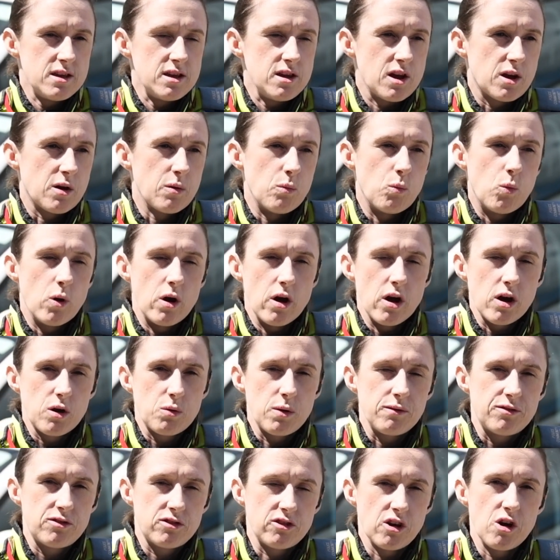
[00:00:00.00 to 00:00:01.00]
can work
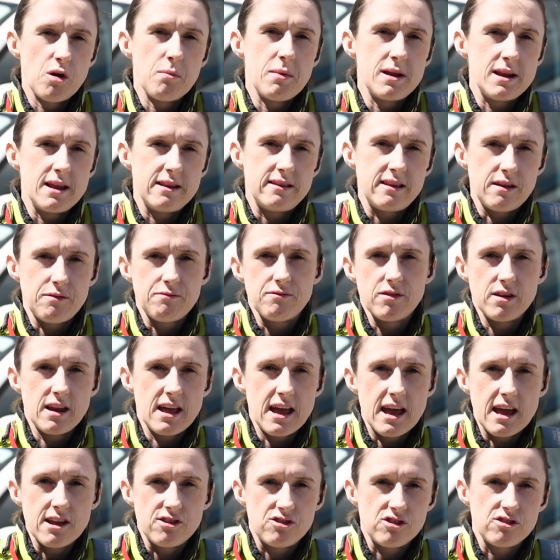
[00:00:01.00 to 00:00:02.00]
with so many different
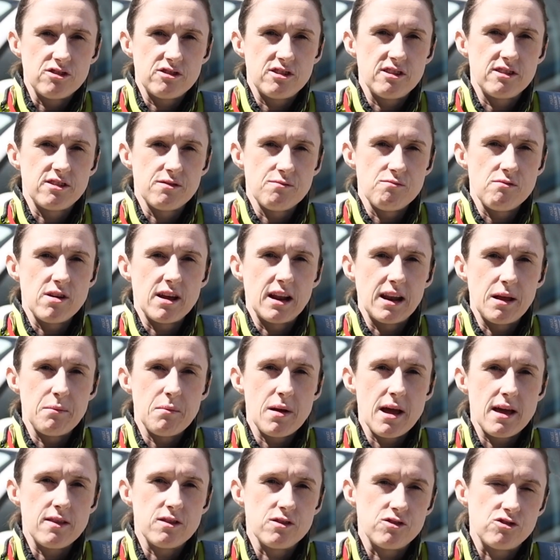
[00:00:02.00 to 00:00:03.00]
agencies and really
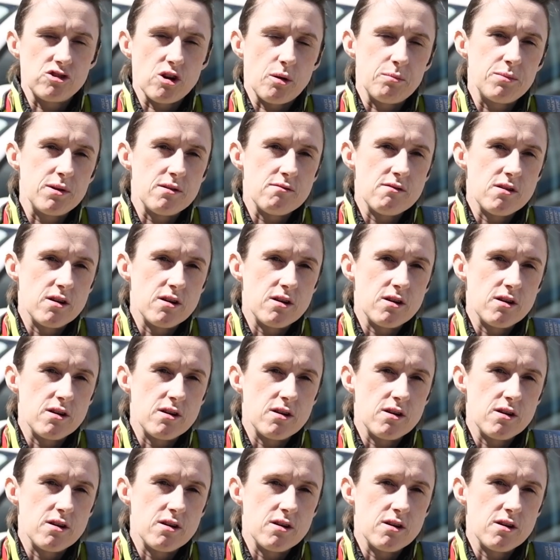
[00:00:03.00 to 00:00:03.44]
make the job your